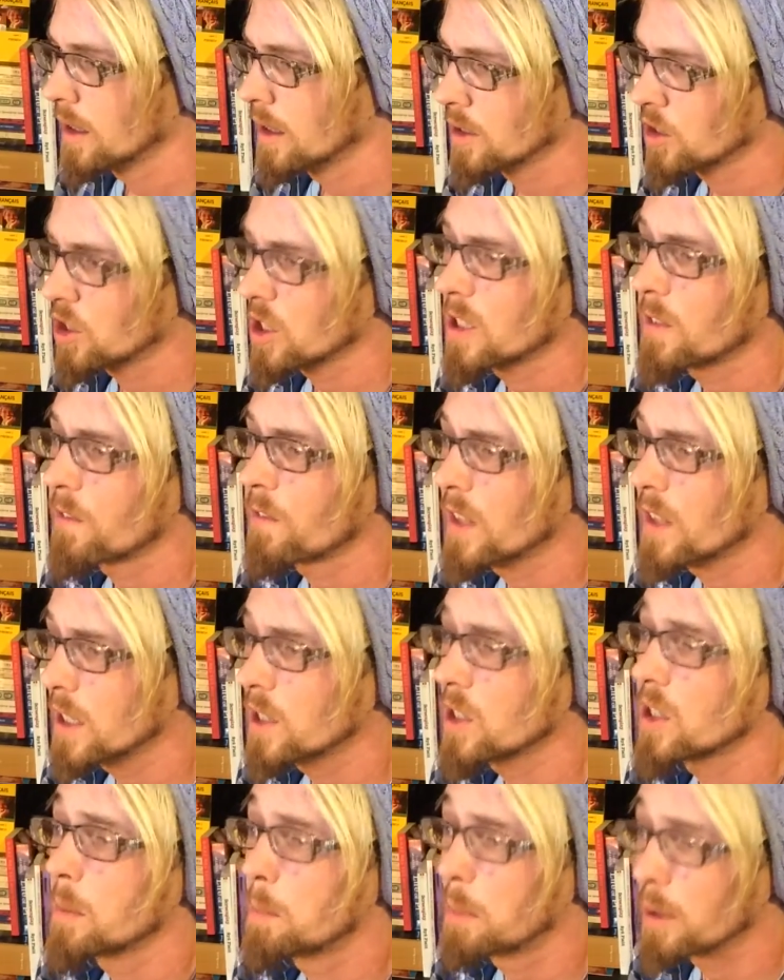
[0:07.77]
Just
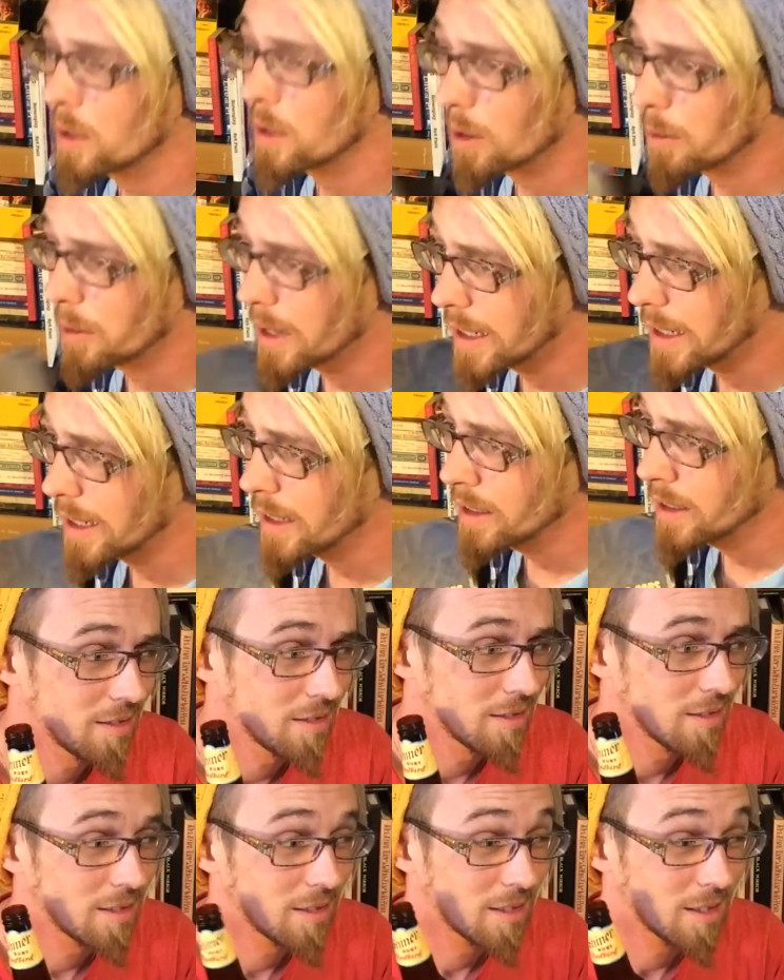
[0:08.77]
finish the book already.
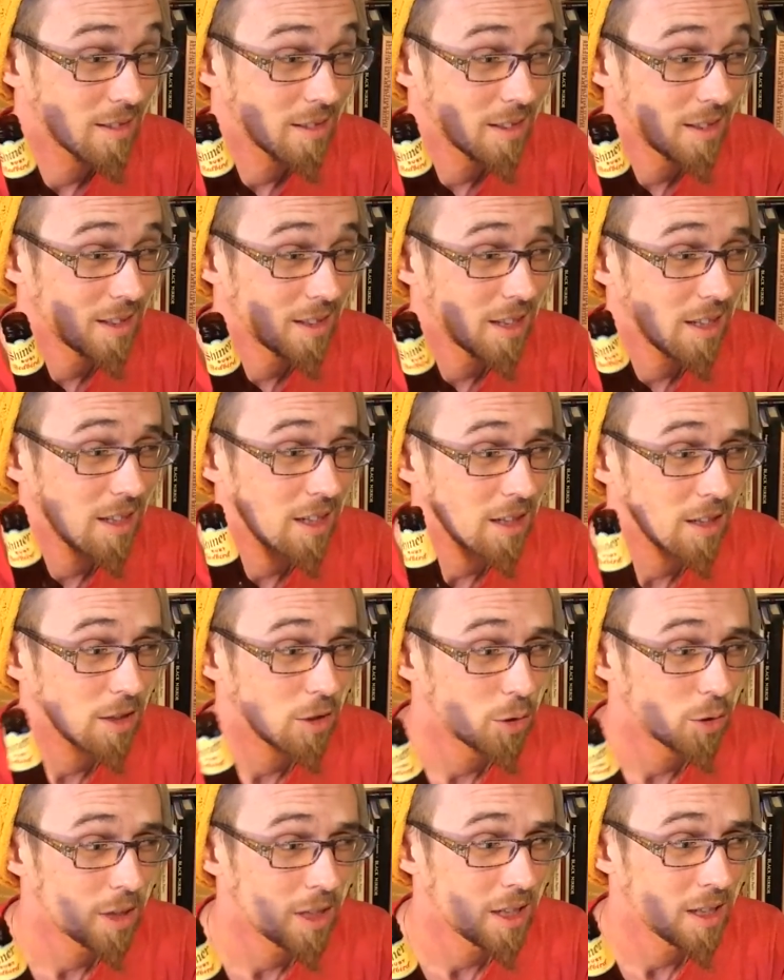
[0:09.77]
Day
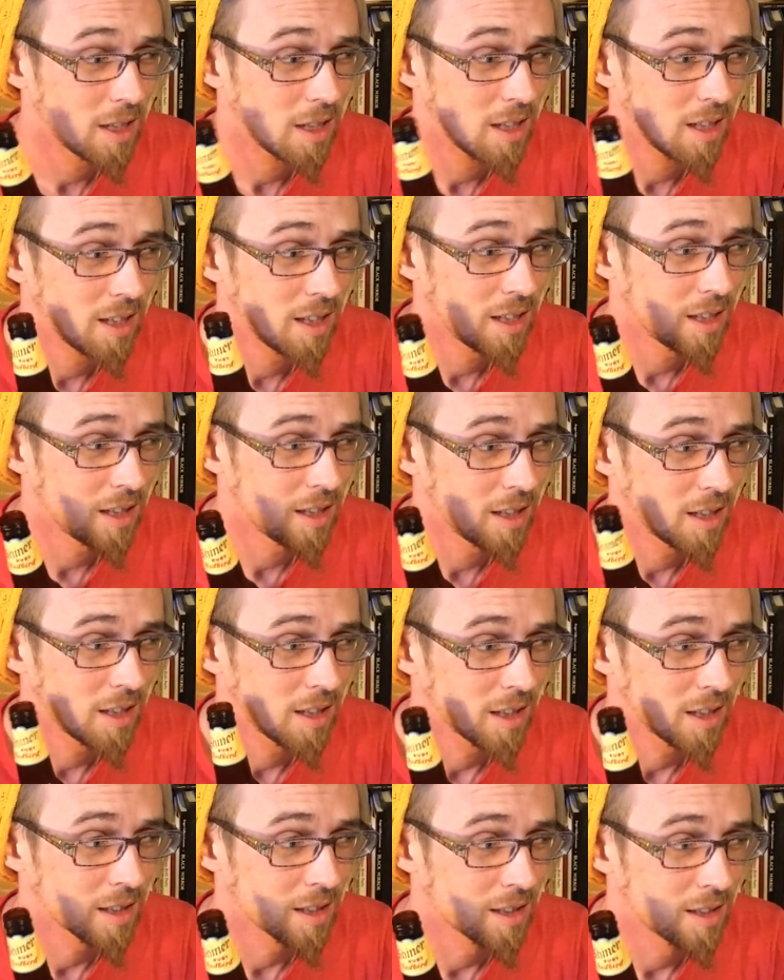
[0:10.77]

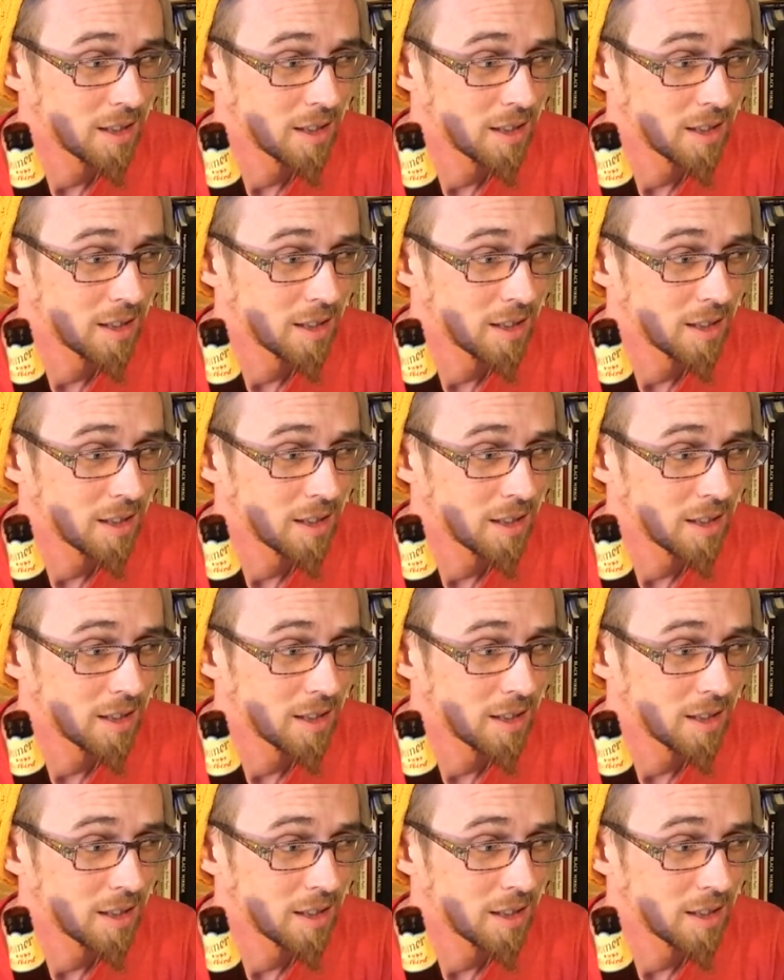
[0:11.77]
drinking.